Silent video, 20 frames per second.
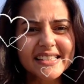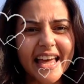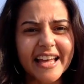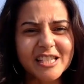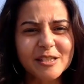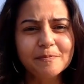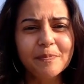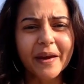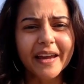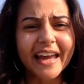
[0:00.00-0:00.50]

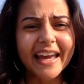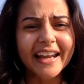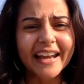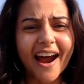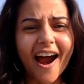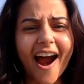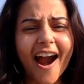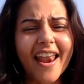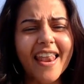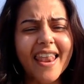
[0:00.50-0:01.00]
let's begin
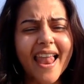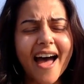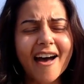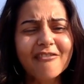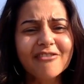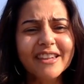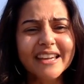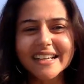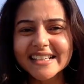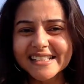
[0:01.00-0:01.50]
our
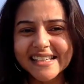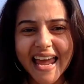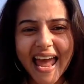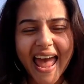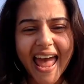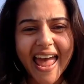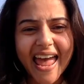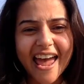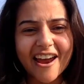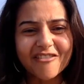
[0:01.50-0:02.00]
lovely
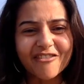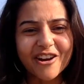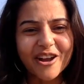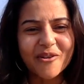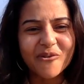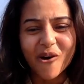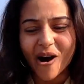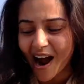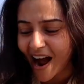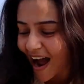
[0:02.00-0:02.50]
day,
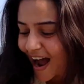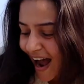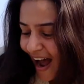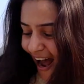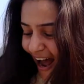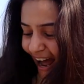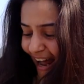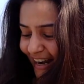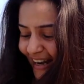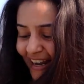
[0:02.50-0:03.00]

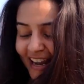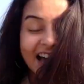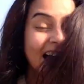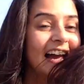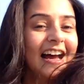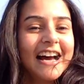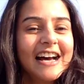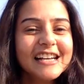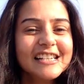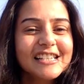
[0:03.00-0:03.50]
everyone.
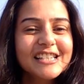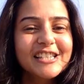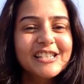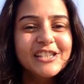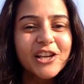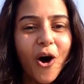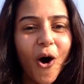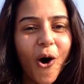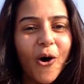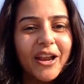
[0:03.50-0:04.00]

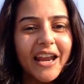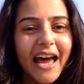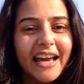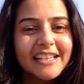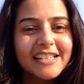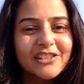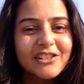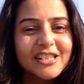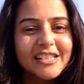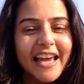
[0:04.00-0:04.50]
So
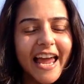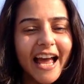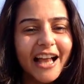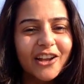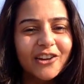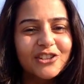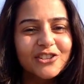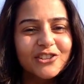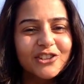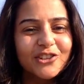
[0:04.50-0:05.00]
nice to say
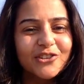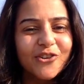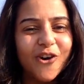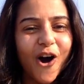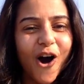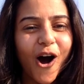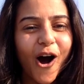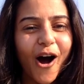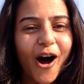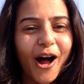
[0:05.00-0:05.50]
hello to you
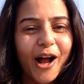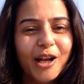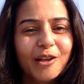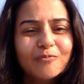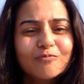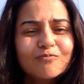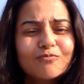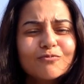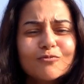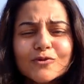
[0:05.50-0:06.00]
all.
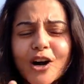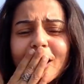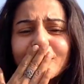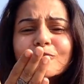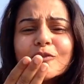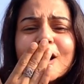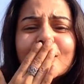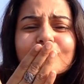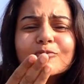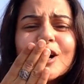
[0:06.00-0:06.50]

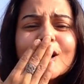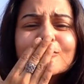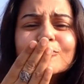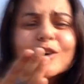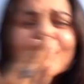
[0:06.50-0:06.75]
Mwah, mwah,